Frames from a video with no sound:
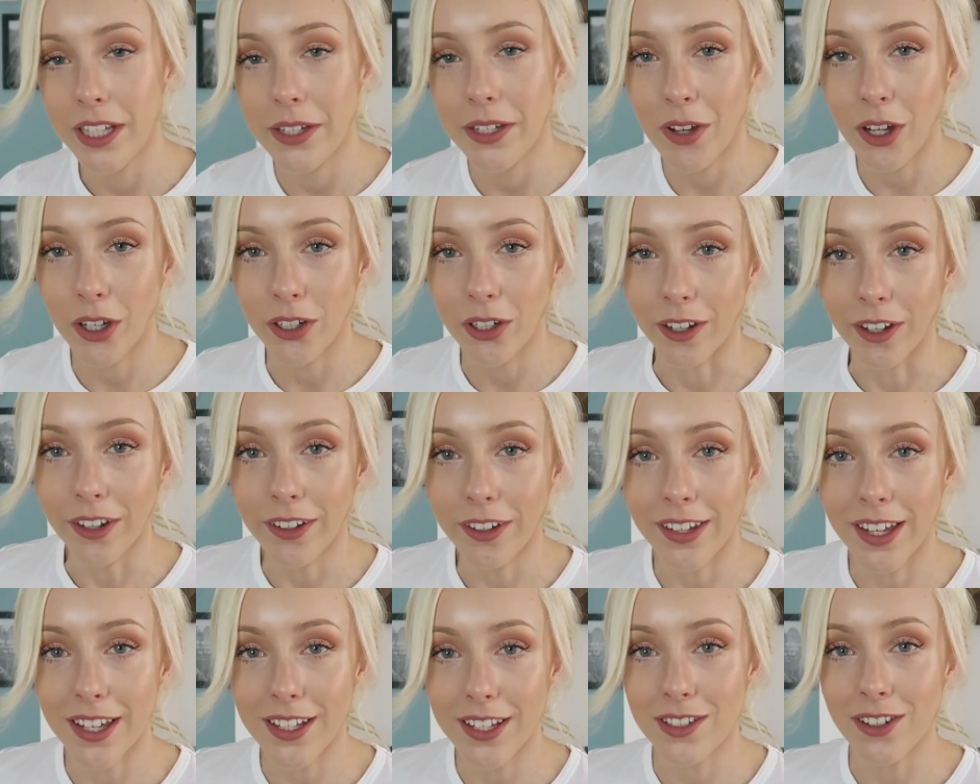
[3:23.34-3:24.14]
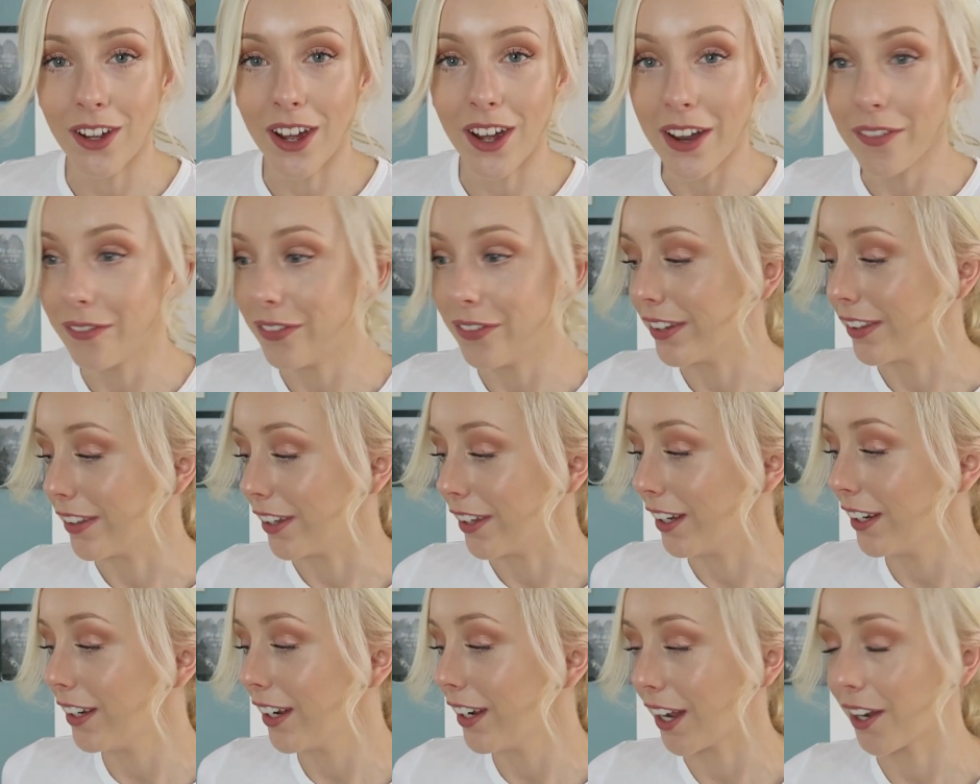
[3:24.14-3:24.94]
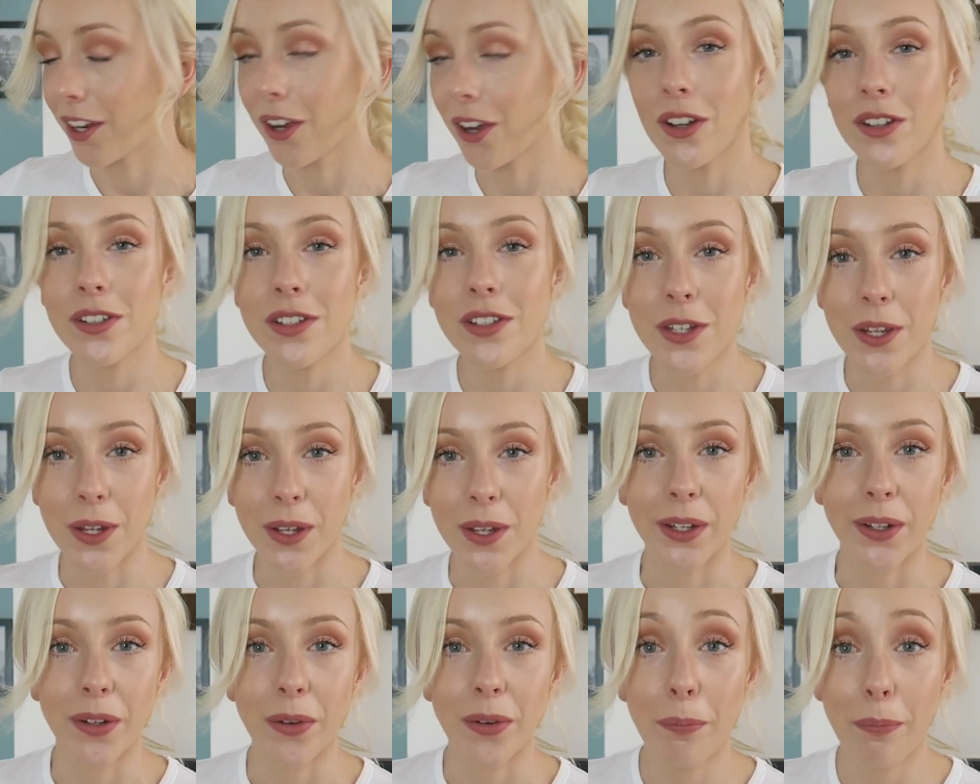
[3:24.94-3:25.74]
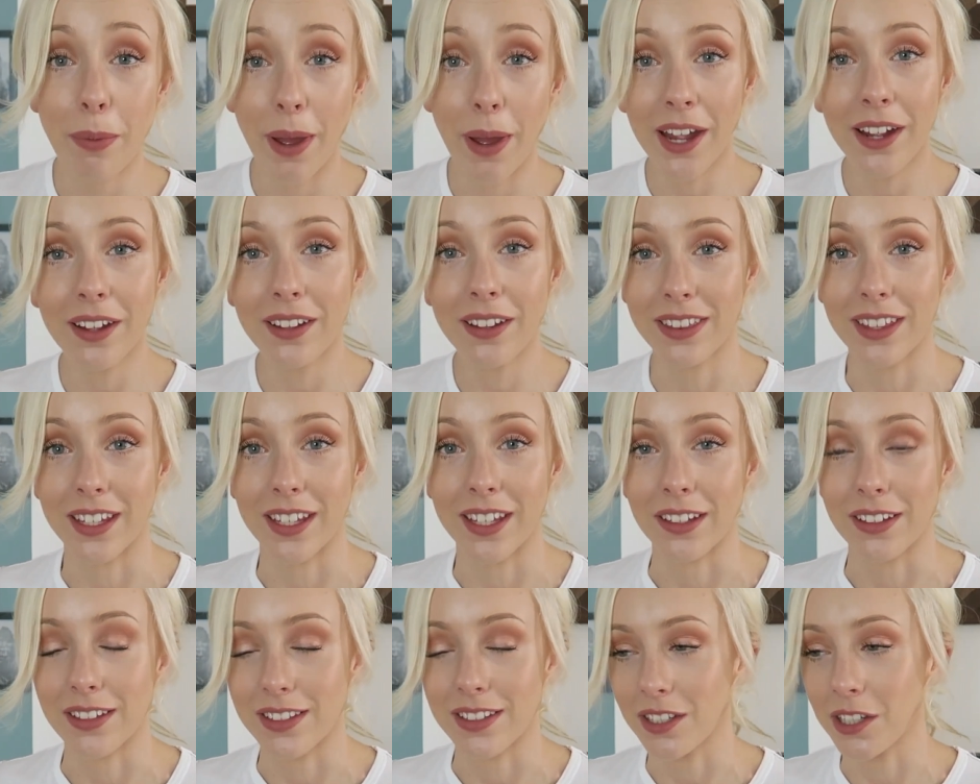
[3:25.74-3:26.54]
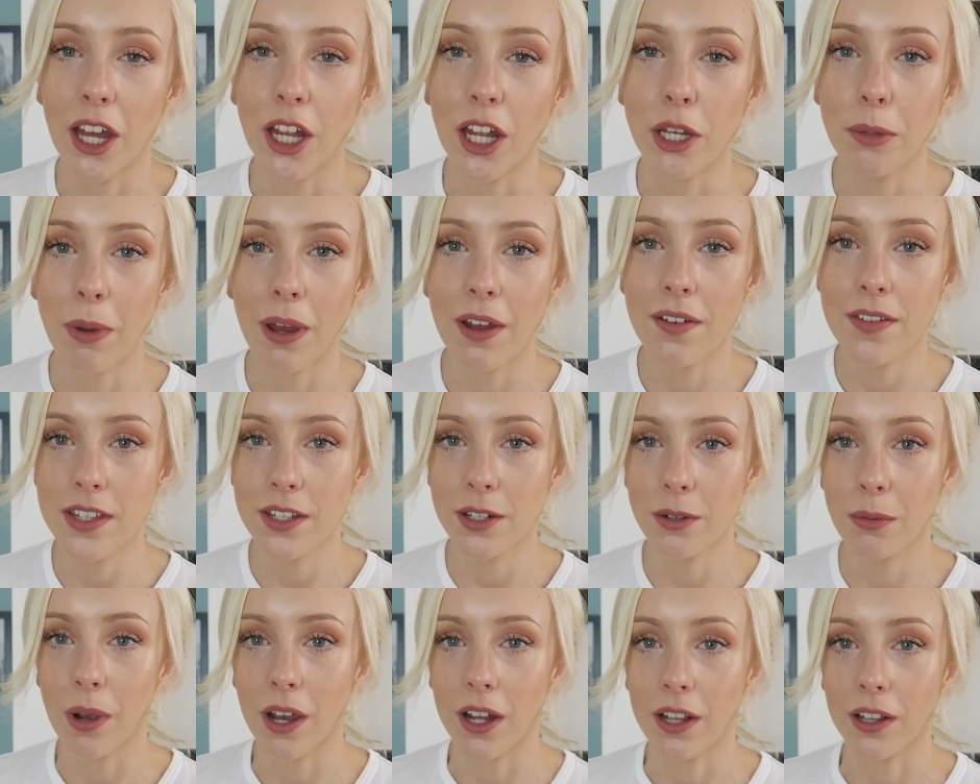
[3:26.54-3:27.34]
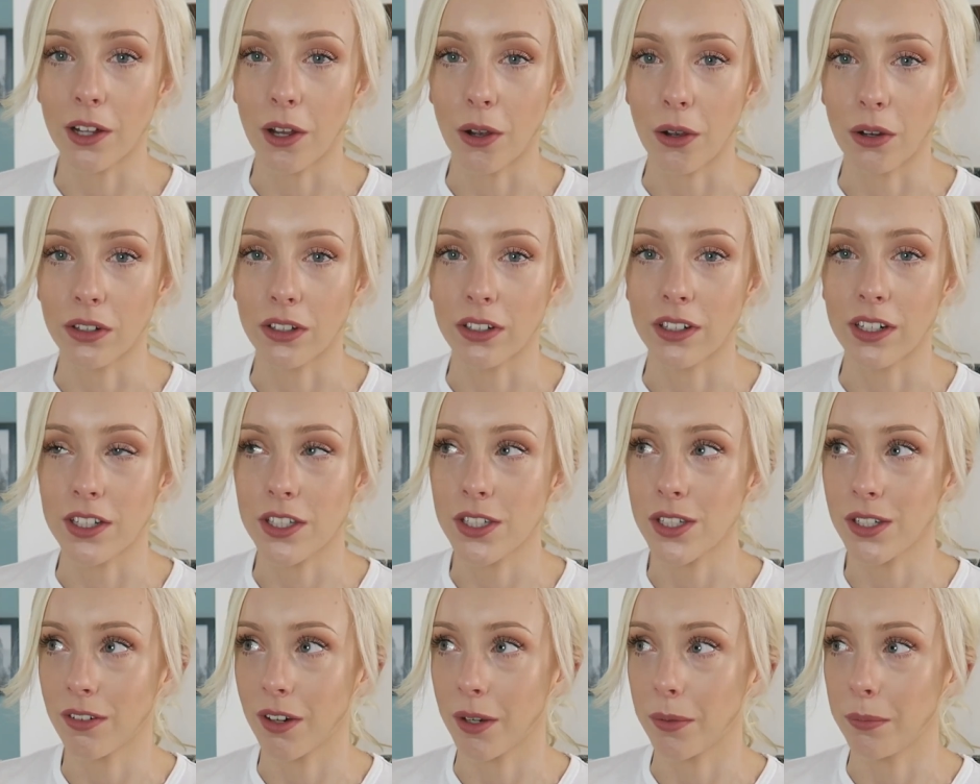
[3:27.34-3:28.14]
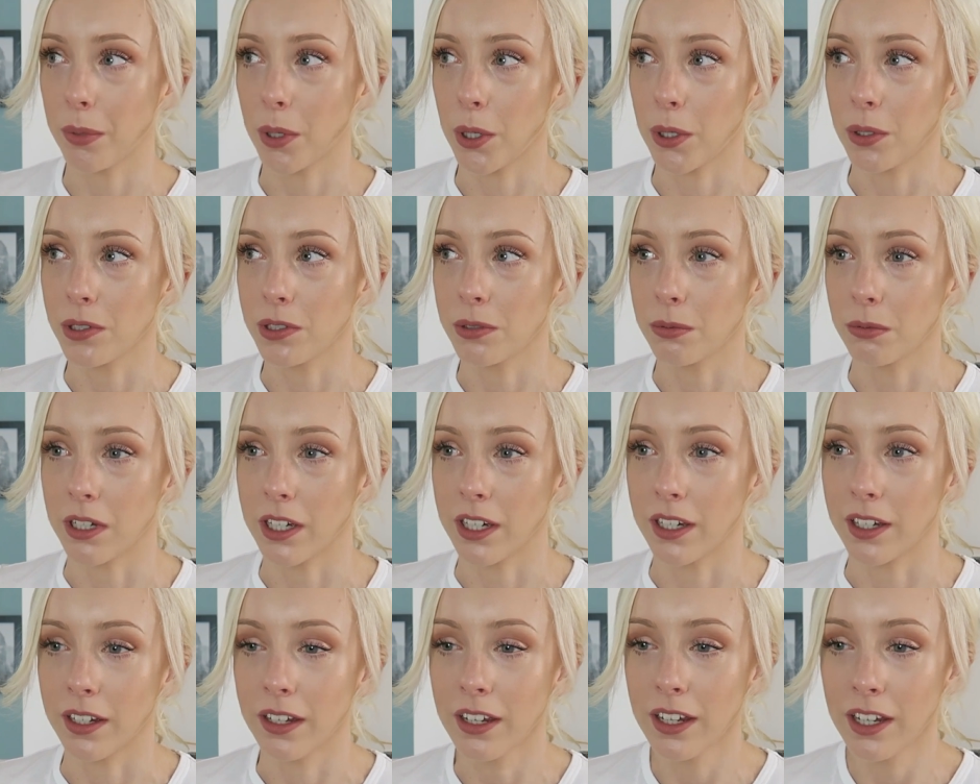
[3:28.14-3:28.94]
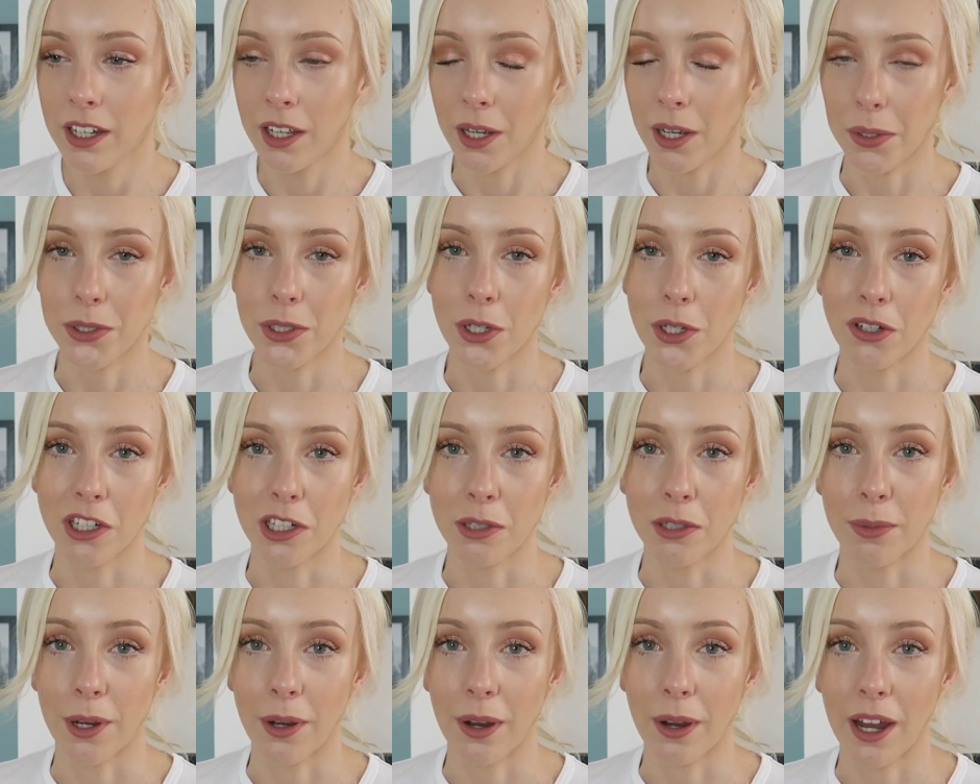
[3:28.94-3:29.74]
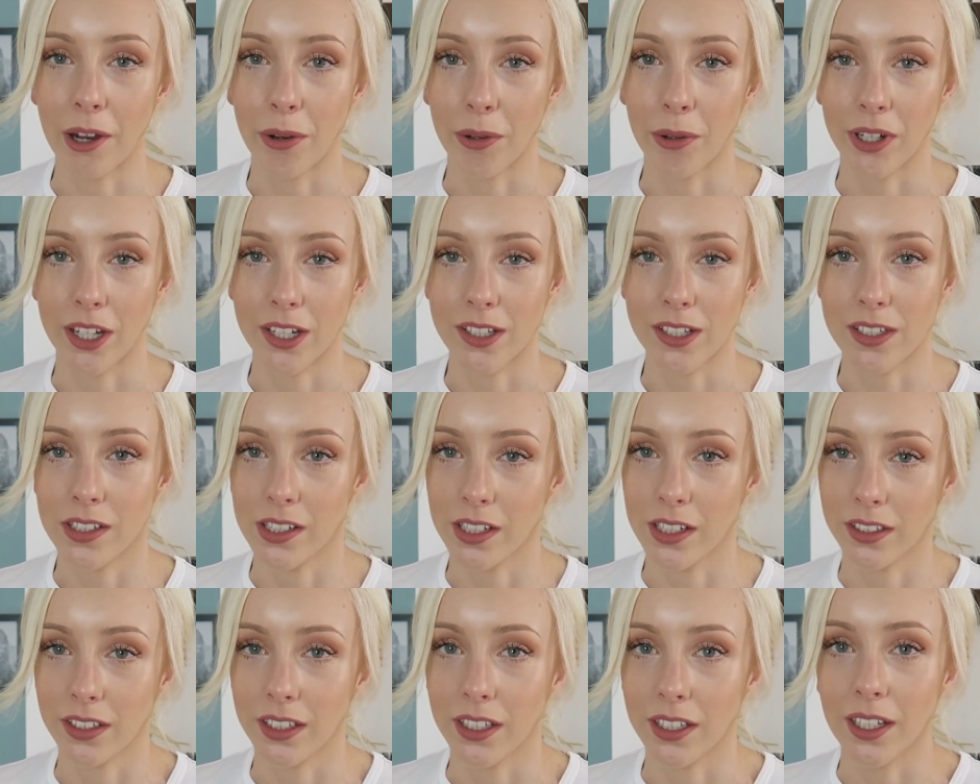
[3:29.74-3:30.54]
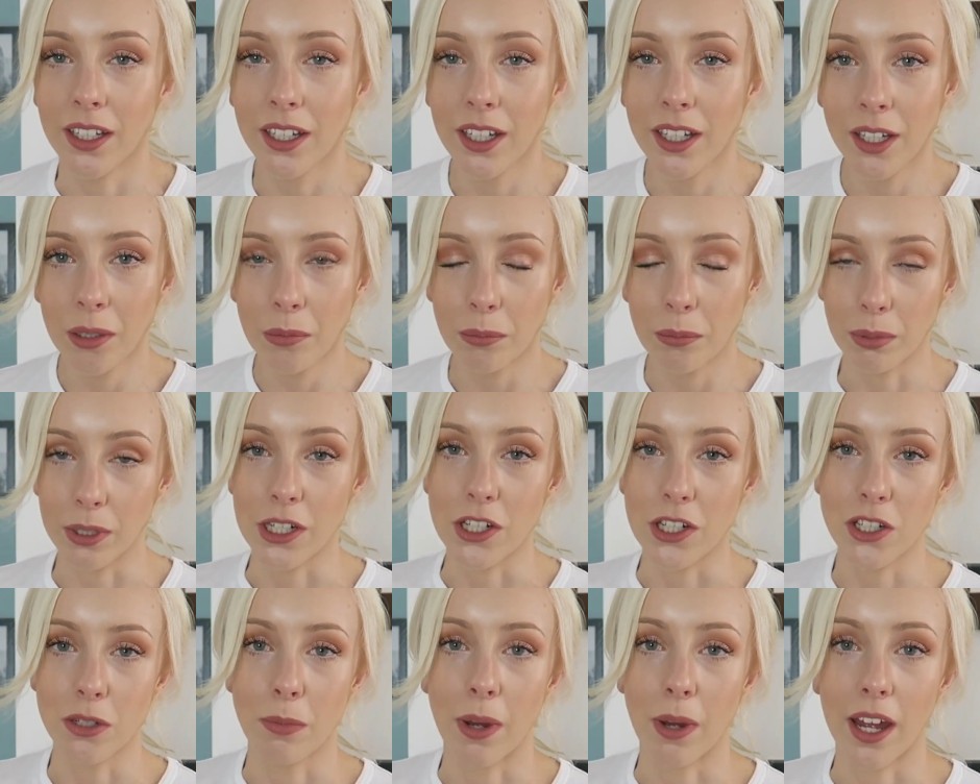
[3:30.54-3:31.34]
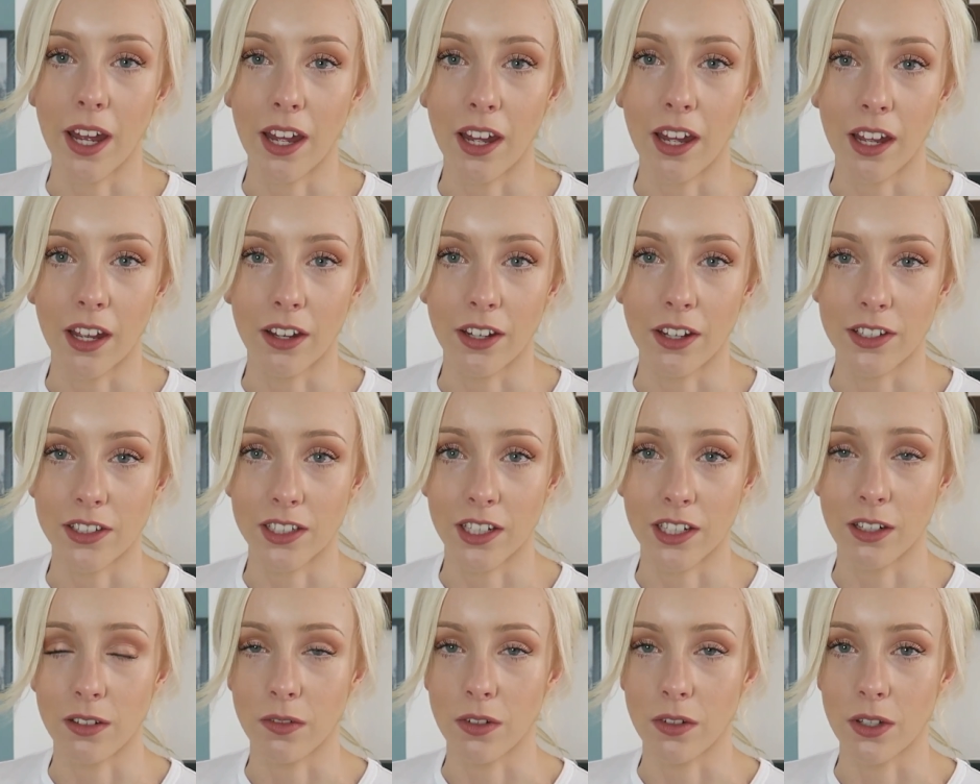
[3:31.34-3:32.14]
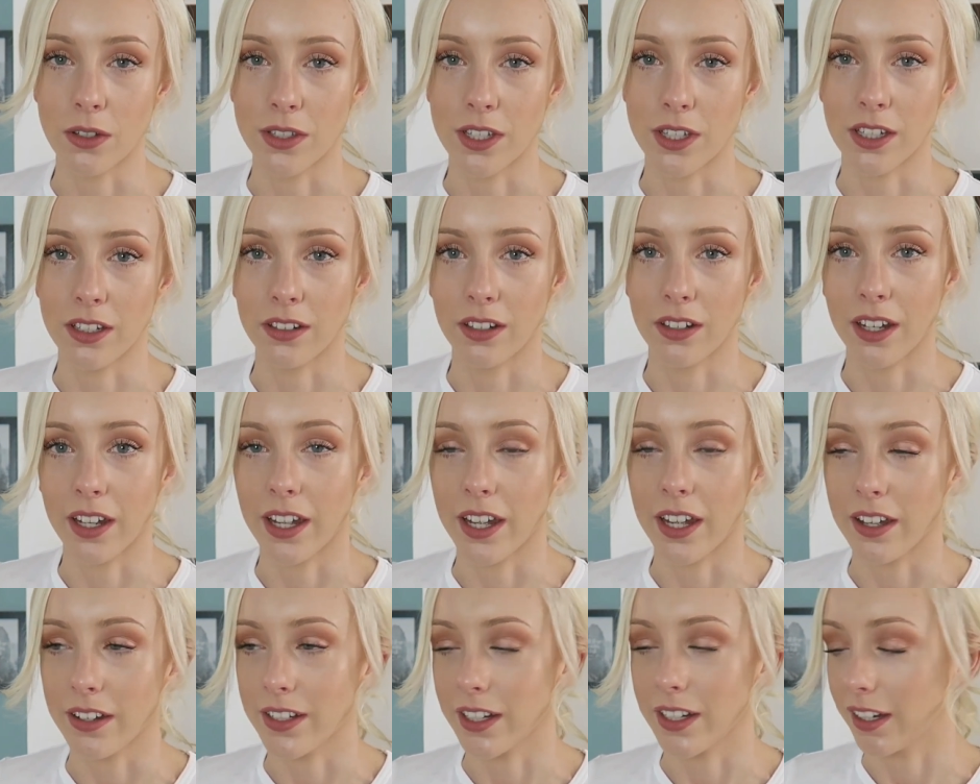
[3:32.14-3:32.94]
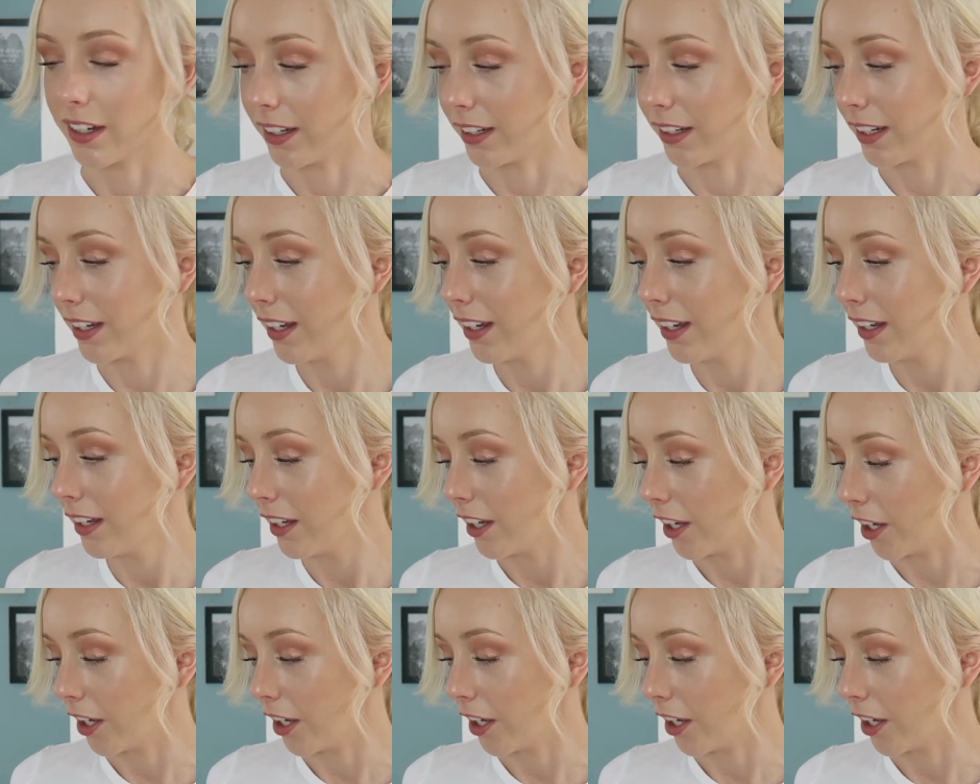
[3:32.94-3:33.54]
believe it or not, that's not everything. I got two bag things. And you might have seen a while ago on an Instagram post where I was talking about how I'd accidentally bleached my hair instead of using a hair dye.